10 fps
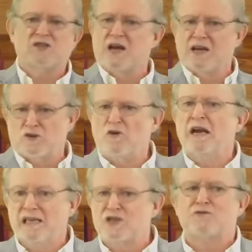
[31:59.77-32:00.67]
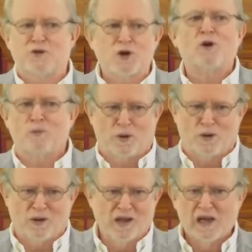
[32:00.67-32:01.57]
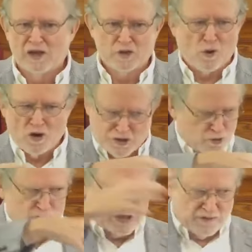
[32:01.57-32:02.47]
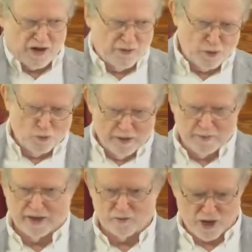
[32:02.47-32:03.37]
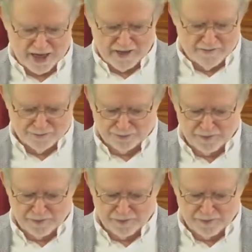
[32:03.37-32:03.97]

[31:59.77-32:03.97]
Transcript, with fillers: It's not transferable to all sorts of other women, right?